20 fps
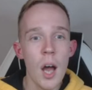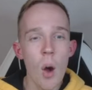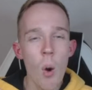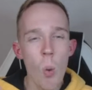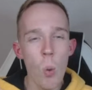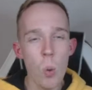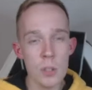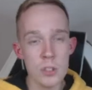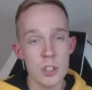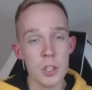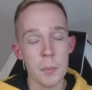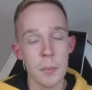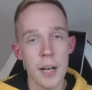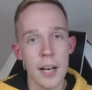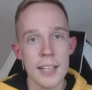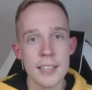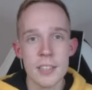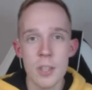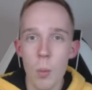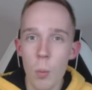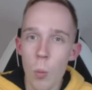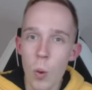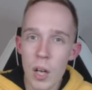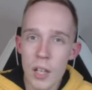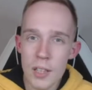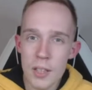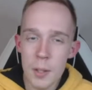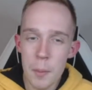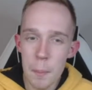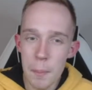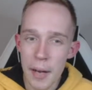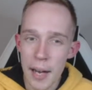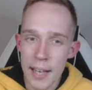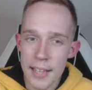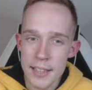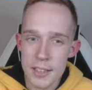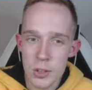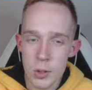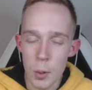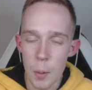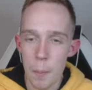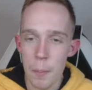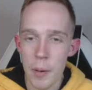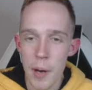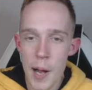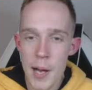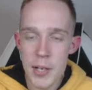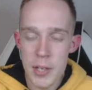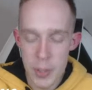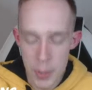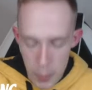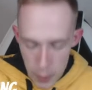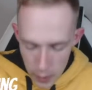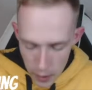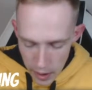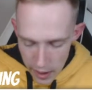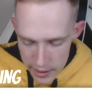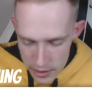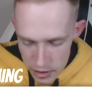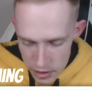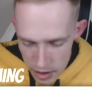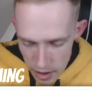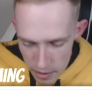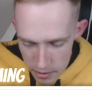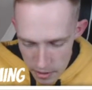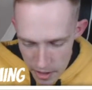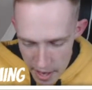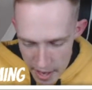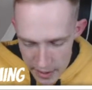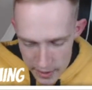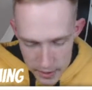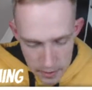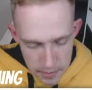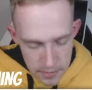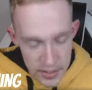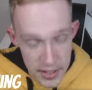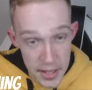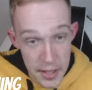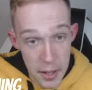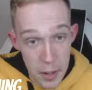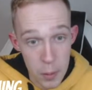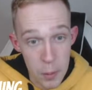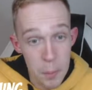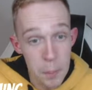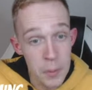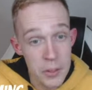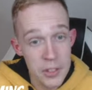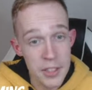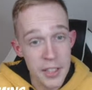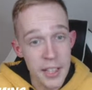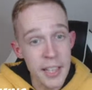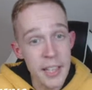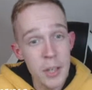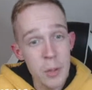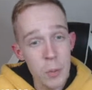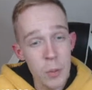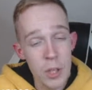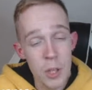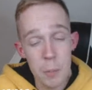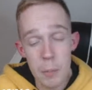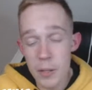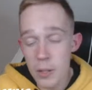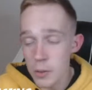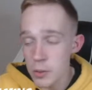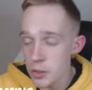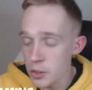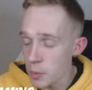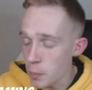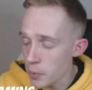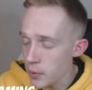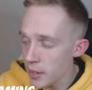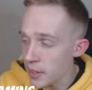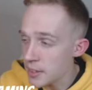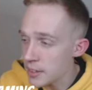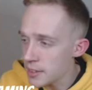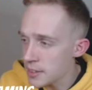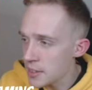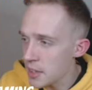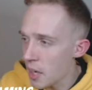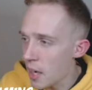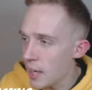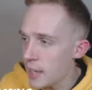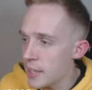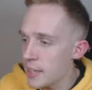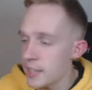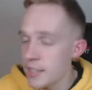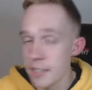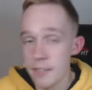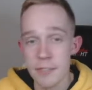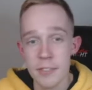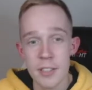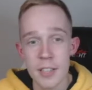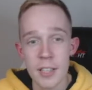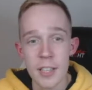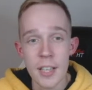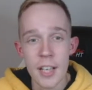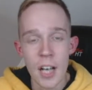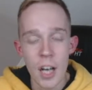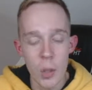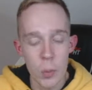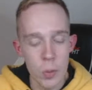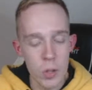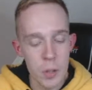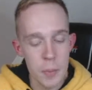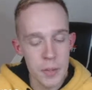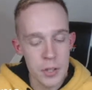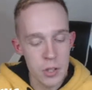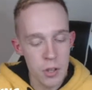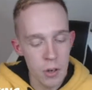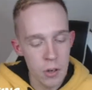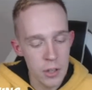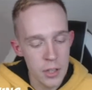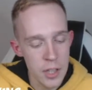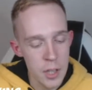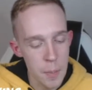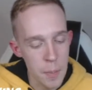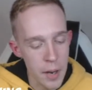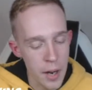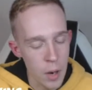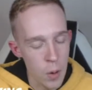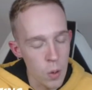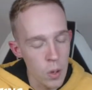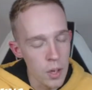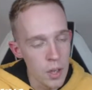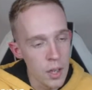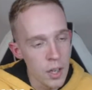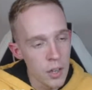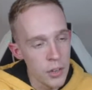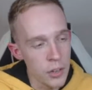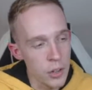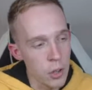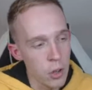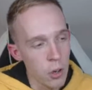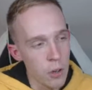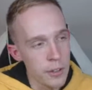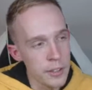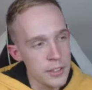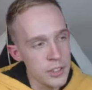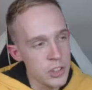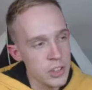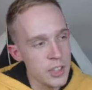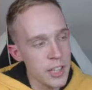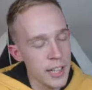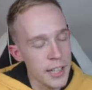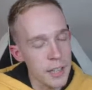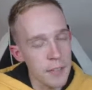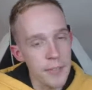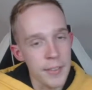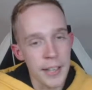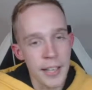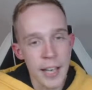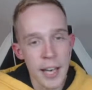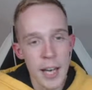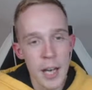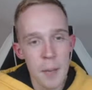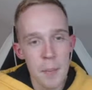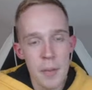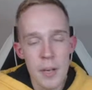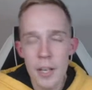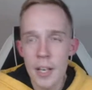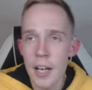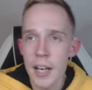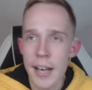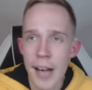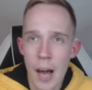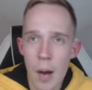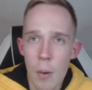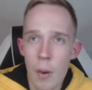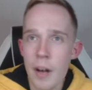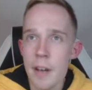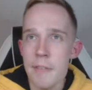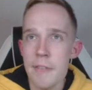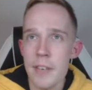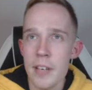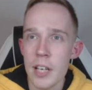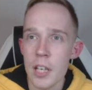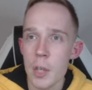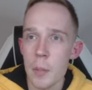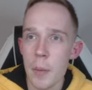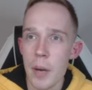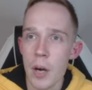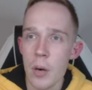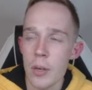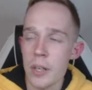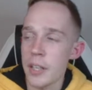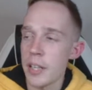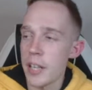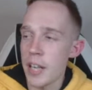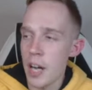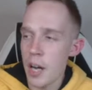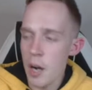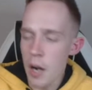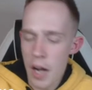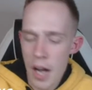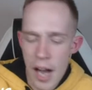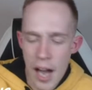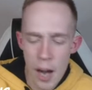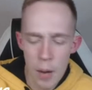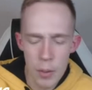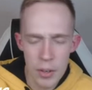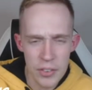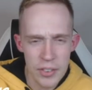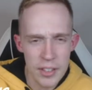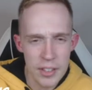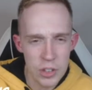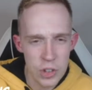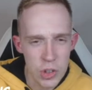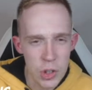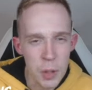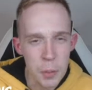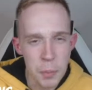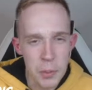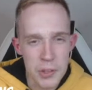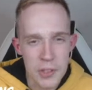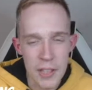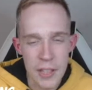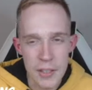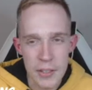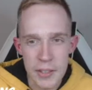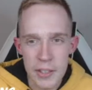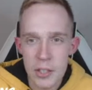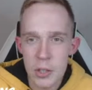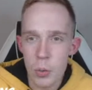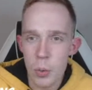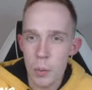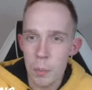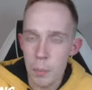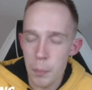What's up guys, welcome back to a brand new Clash Royale video, but today we're going to be doing something slightly different and we're going to be talking about the current state of the game and how I feel about it and how I think Supercell need to